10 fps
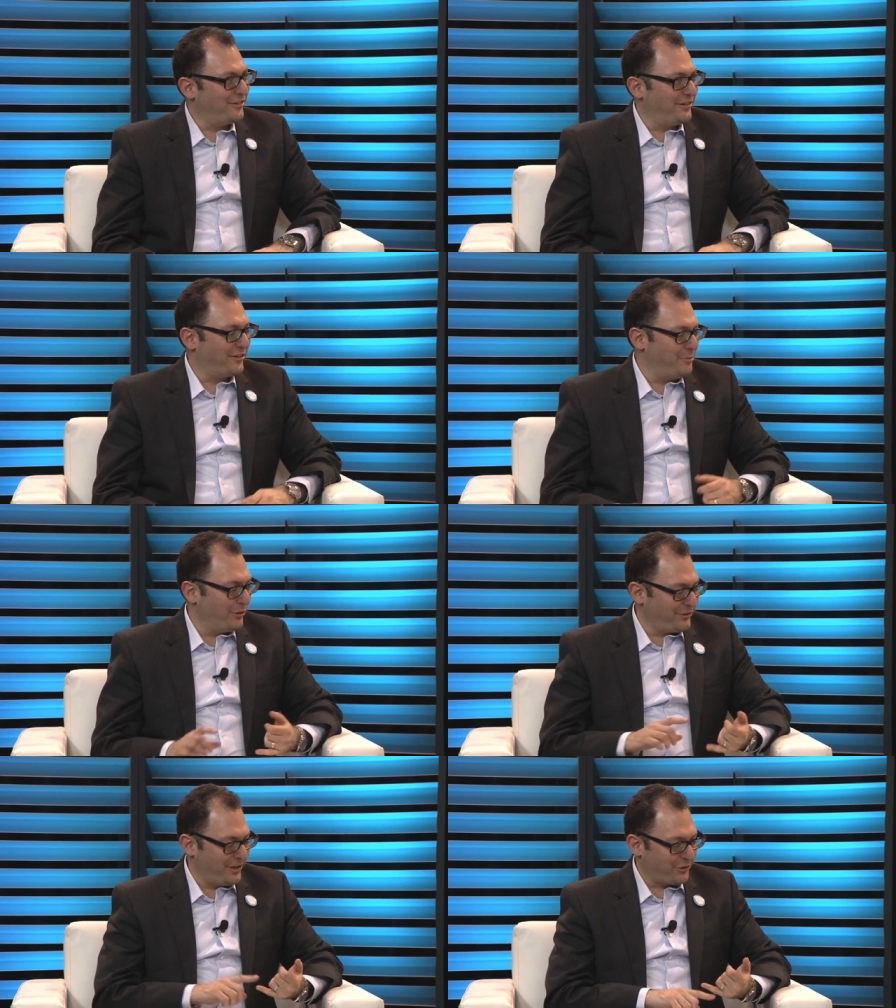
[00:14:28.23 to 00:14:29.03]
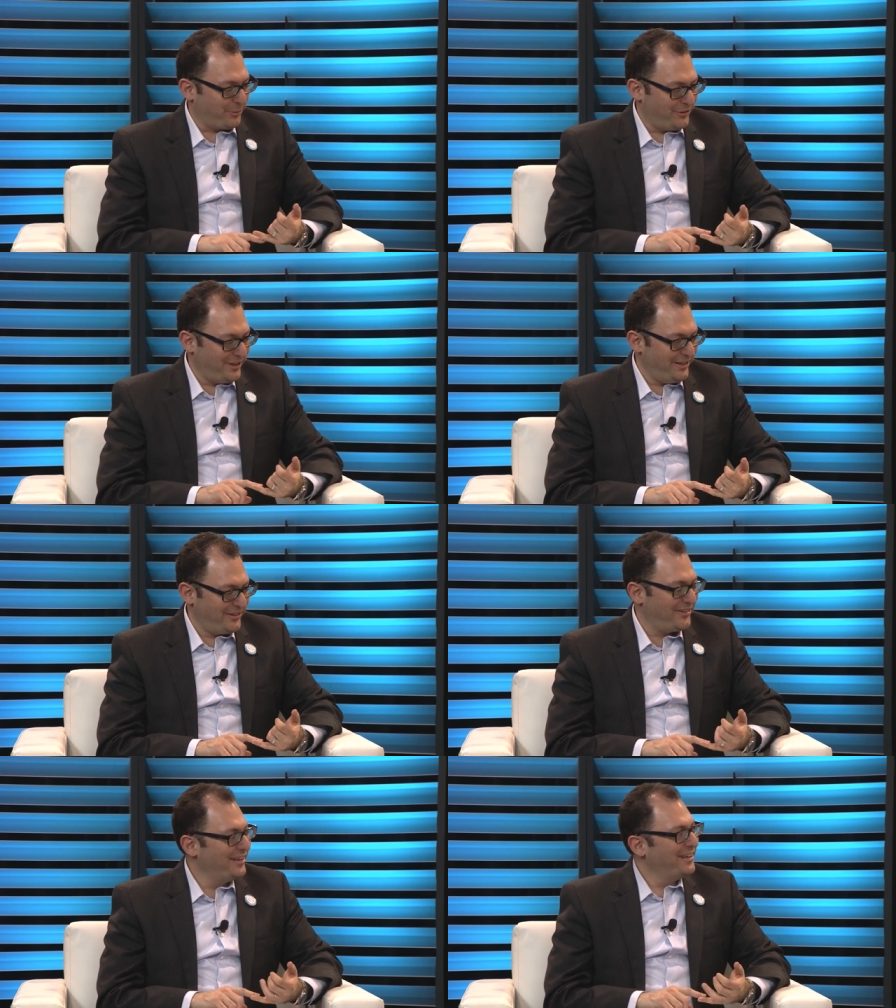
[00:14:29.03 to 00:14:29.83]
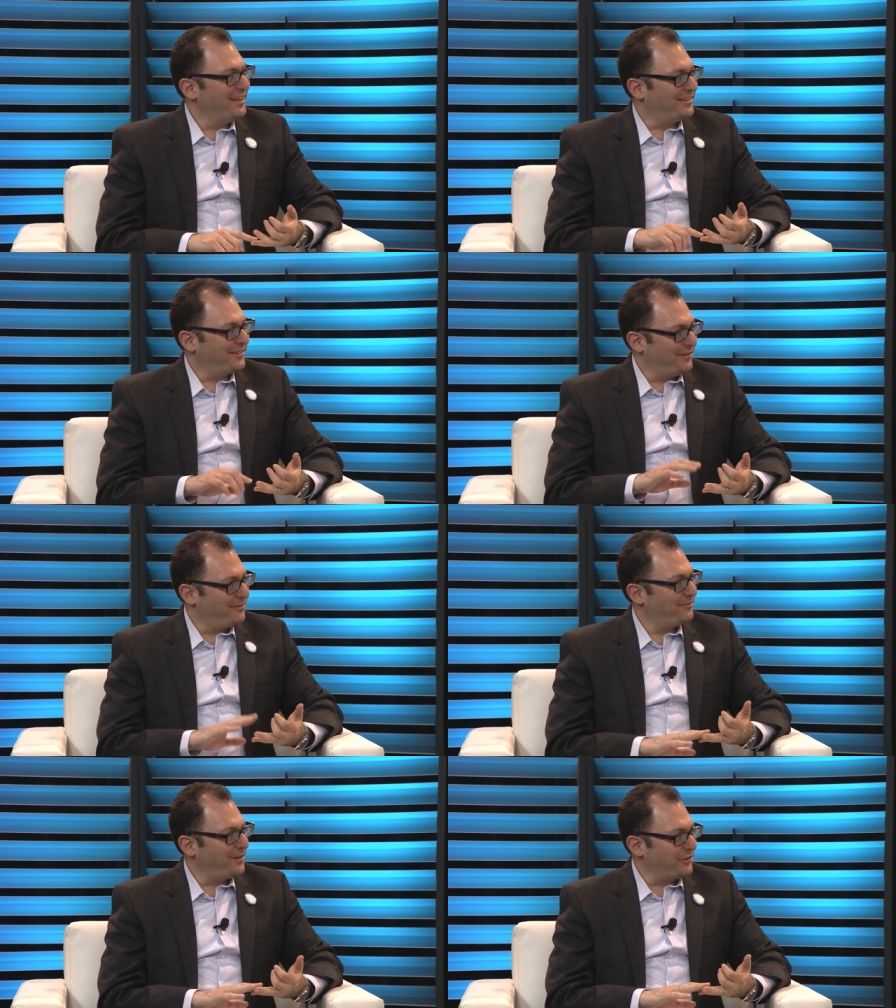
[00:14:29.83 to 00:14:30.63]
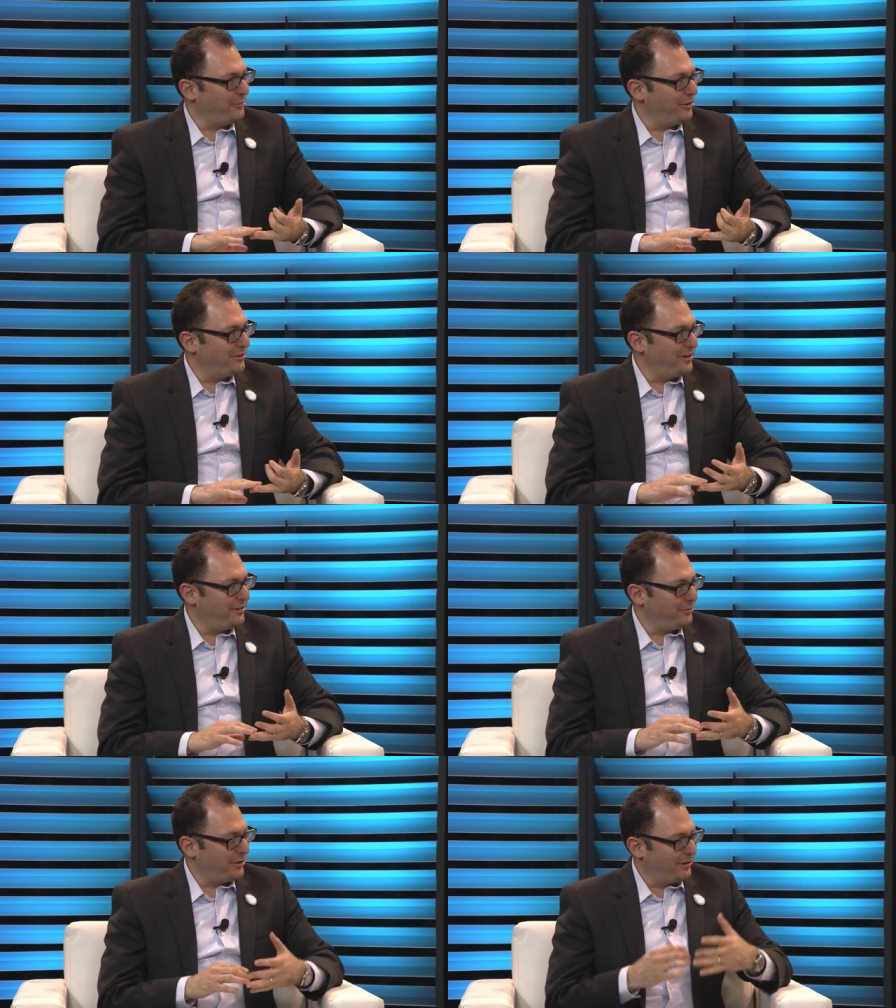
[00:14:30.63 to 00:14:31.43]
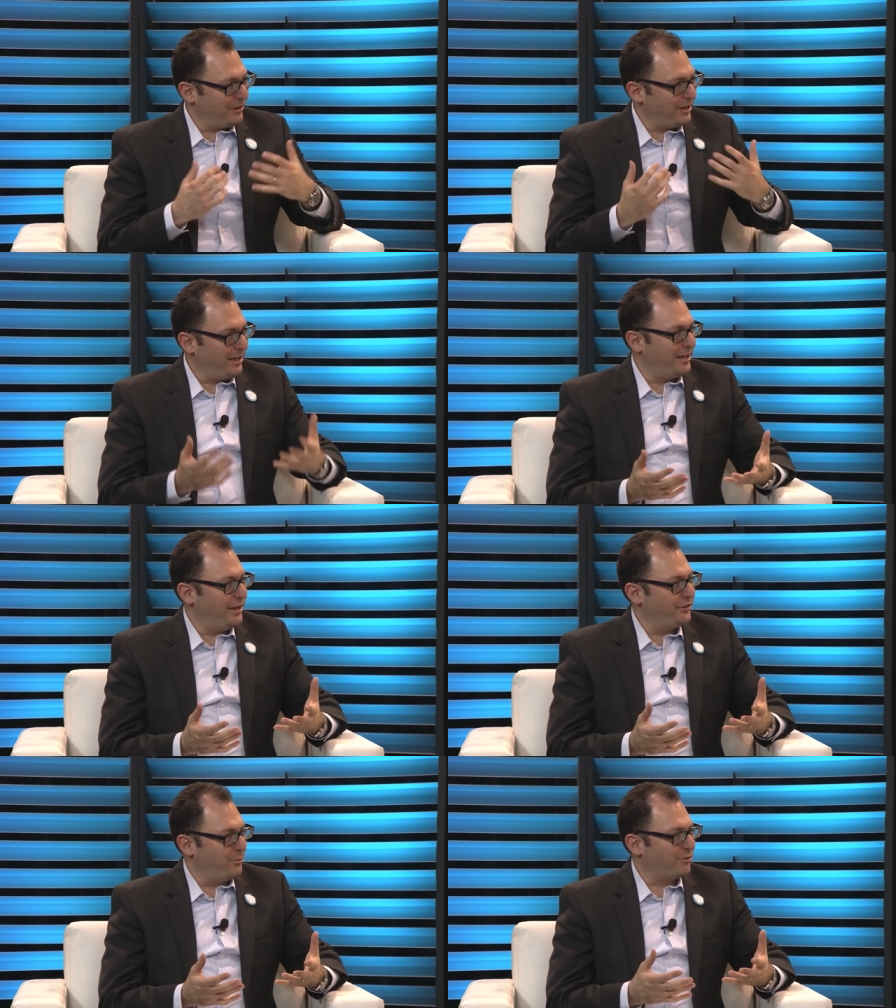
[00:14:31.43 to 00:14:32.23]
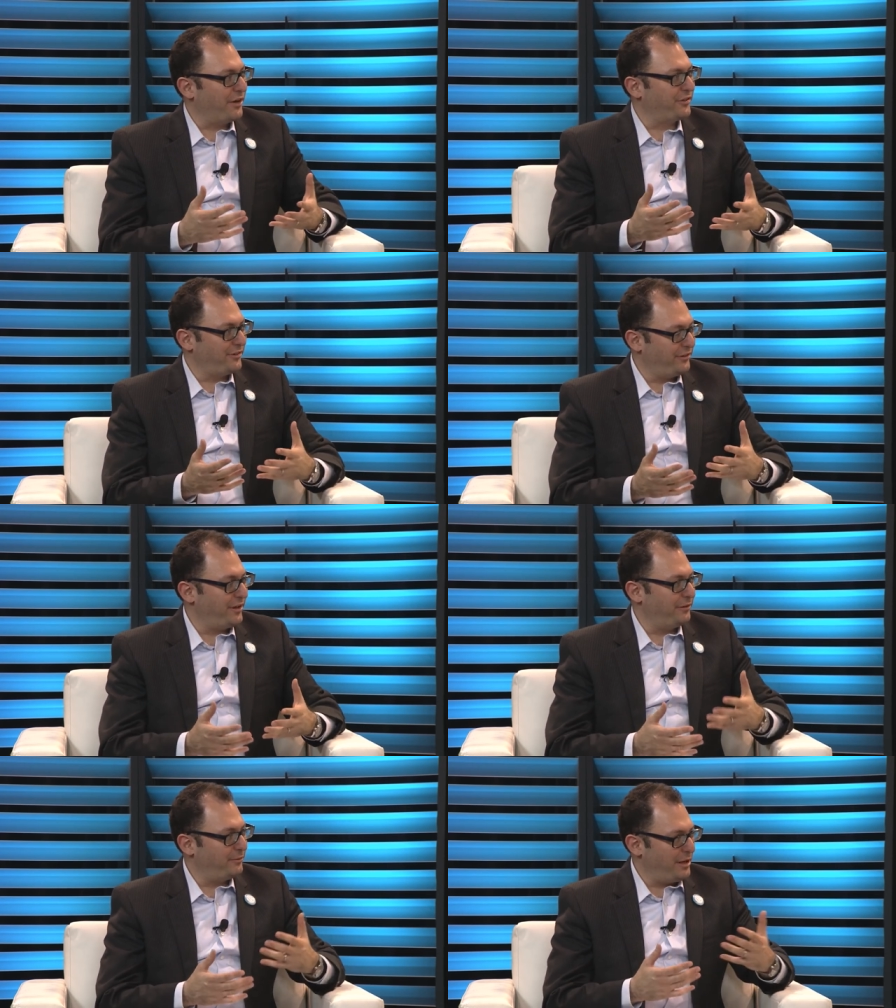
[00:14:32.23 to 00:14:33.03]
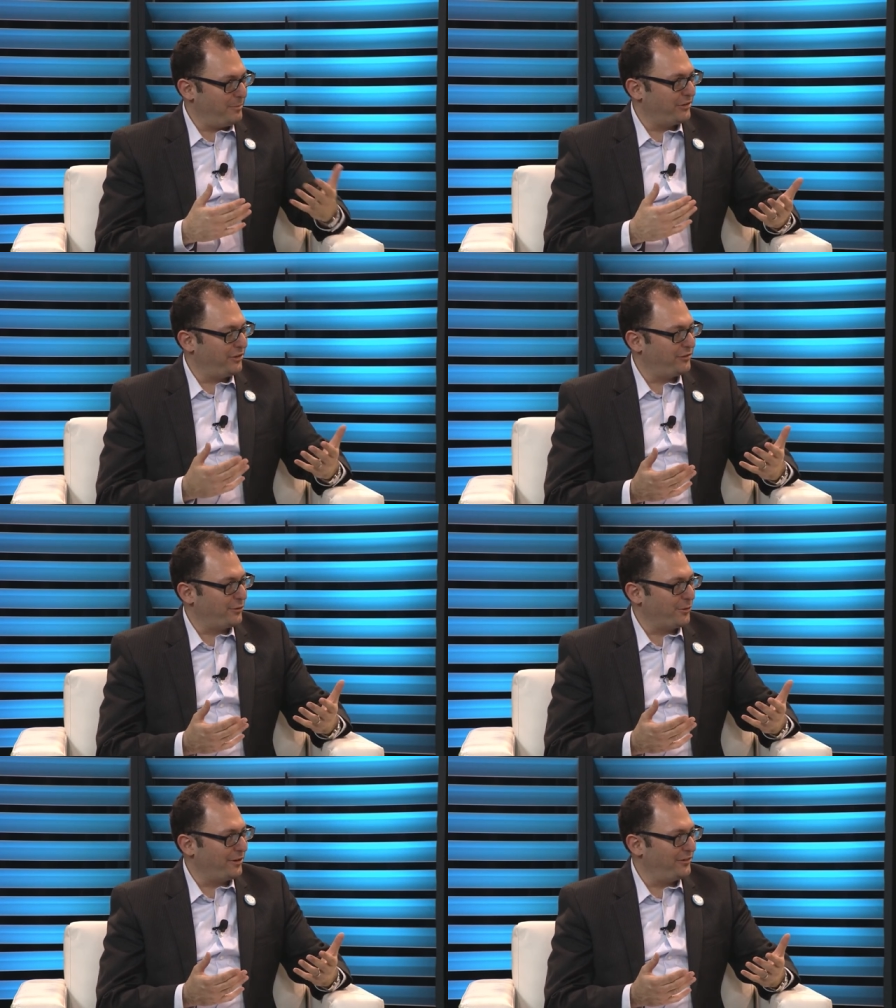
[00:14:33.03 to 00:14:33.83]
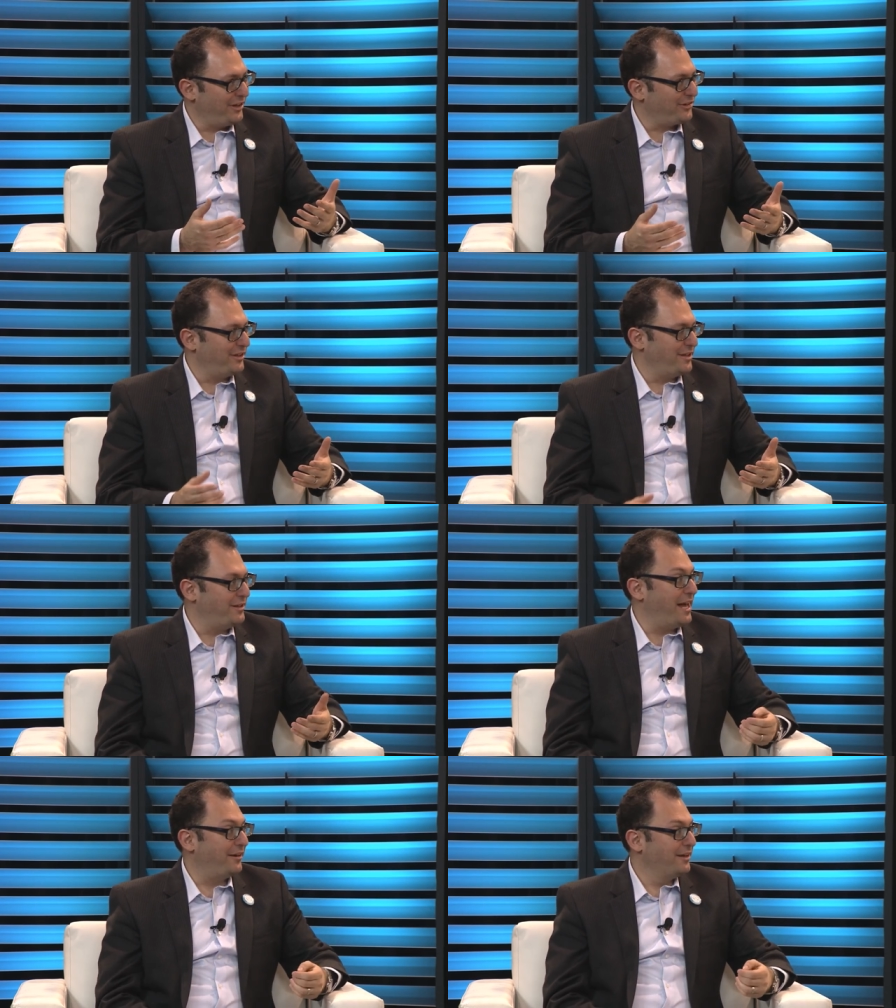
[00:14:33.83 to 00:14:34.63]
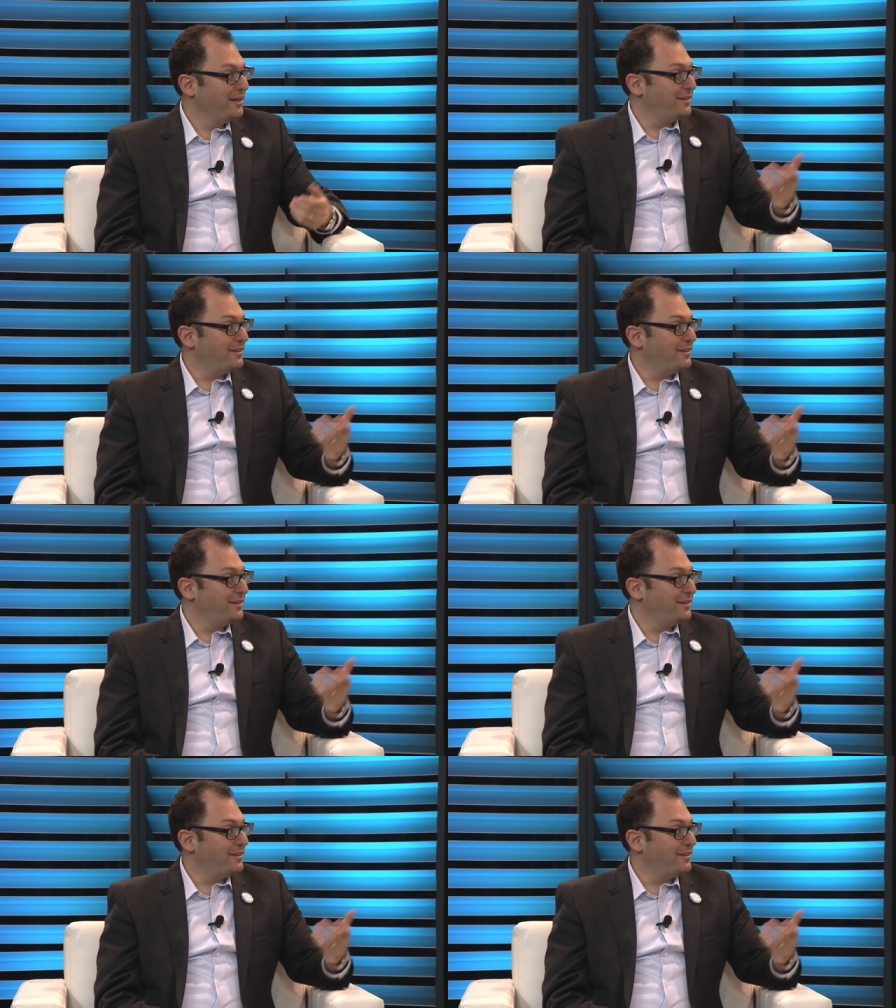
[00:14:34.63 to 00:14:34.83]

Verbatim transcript: It's, it's the built-in expertise, it's the flexibility to really engage in the processes that, that make sense for your organization, and then that,